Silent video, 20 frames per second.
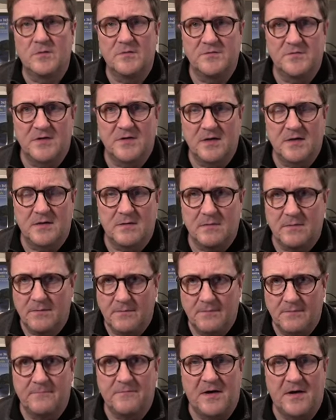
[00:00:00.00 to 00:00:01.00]
take
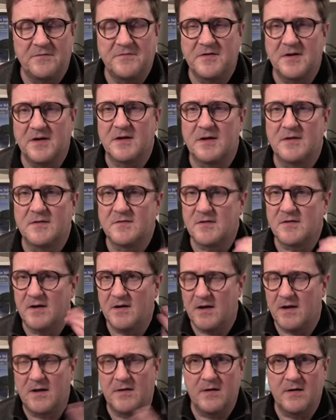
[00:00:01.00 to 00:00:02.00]
5 seconds,
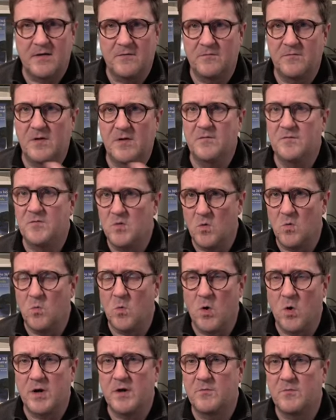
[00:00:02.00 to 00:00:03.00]
and if you're
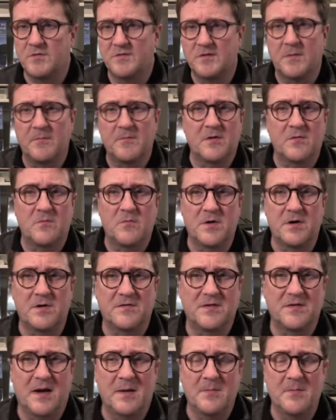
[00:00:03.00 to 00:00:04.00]
working with something where
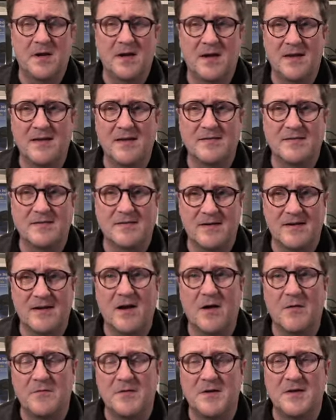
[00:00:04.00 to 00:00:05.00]
timing is
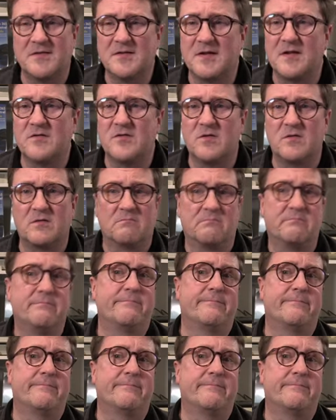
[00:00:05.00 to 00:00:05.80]
of the essential,